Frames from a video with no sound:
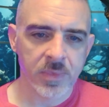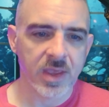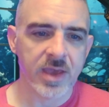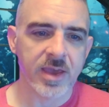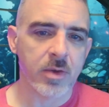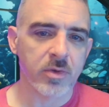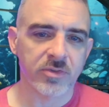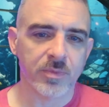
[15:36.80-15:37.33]

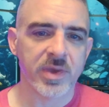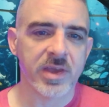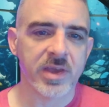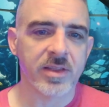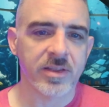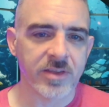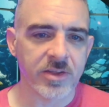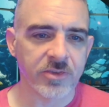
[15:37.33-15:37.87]
Hey, I wasn't
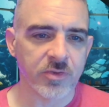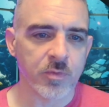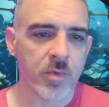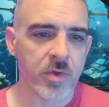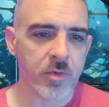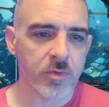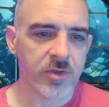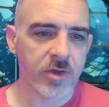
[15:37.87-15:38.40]
paying attention
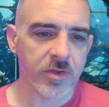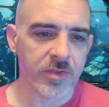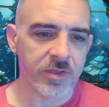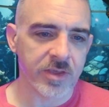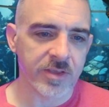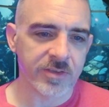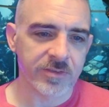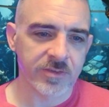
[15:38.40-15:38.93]
when we were taught
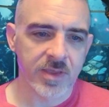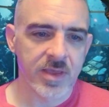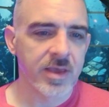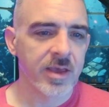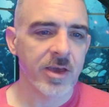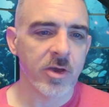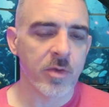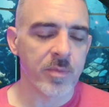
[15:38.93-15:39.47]
this.
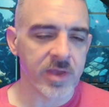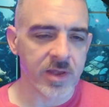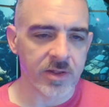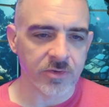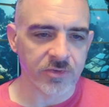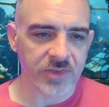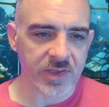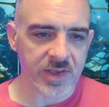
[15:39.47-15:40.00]
Help me
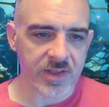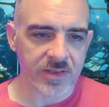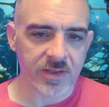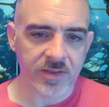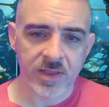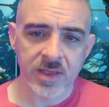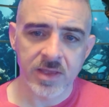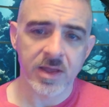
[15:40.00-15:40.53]
understand
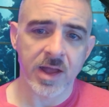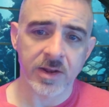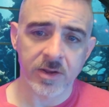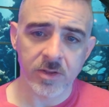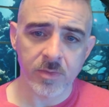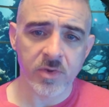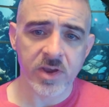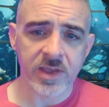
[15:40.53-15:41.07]
it. And
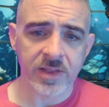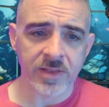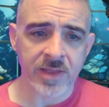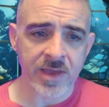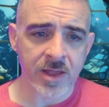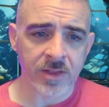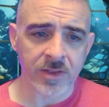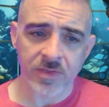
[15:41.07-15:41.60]
it'll break it
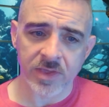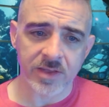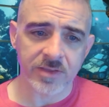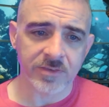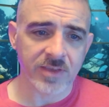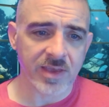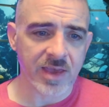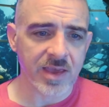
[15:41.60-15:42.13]
down and they
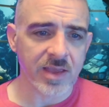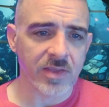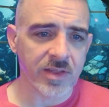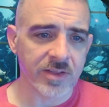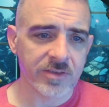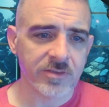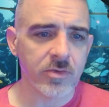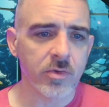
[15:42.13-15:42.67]
can say, hey,
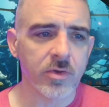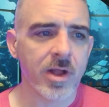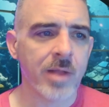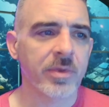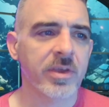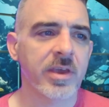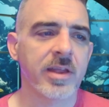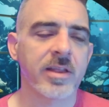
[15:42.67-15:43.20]
that's too
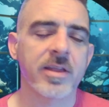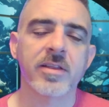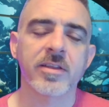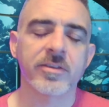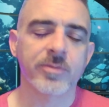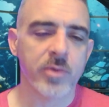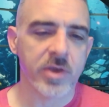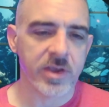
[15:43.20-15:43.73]
complicated.
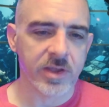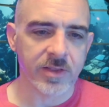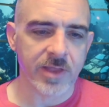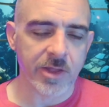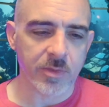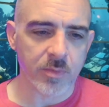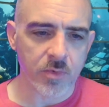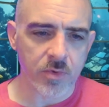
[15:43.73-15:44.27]
Let's break it
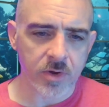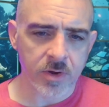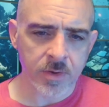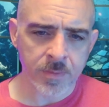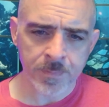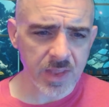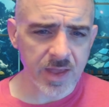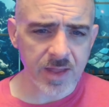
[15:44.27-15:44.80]
down
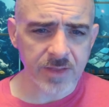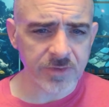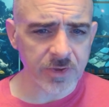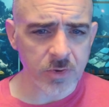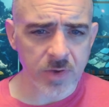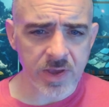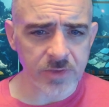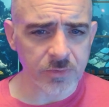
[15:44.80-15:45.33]
more. It's a
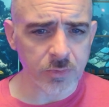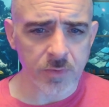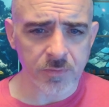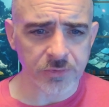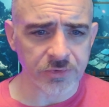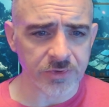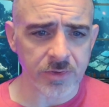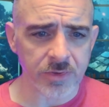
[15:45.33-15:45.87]
great tool
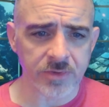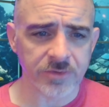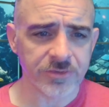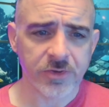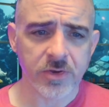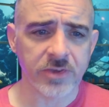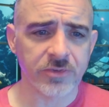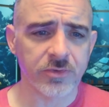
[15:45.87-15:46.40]
for
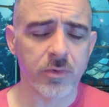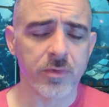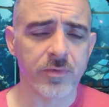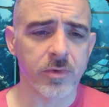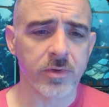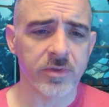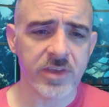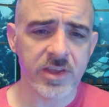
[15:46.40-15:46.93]
students, a great tool
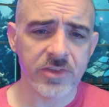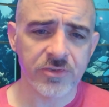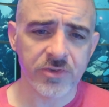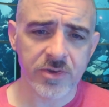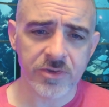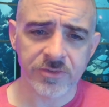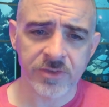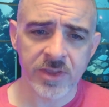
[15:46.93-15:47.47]
for
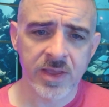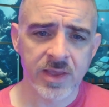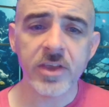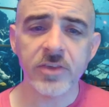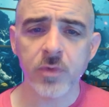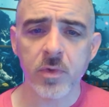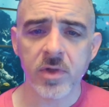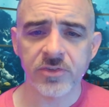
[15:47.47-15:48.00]
teachers.
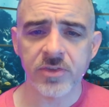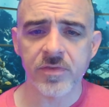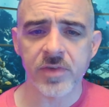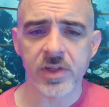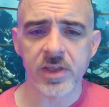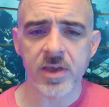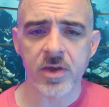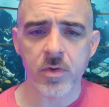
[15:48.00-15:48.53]
Thanks for watching the
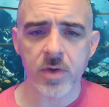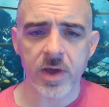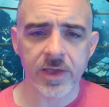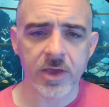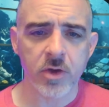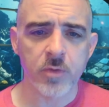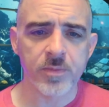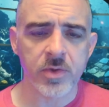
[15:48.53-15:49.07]
video.
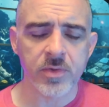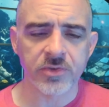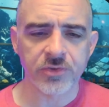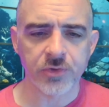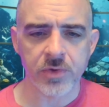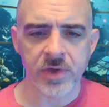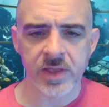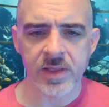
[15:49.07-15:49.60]
I hope you
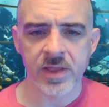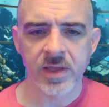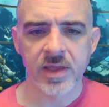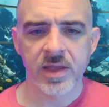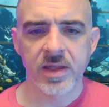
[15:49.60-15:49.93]
enjoyed.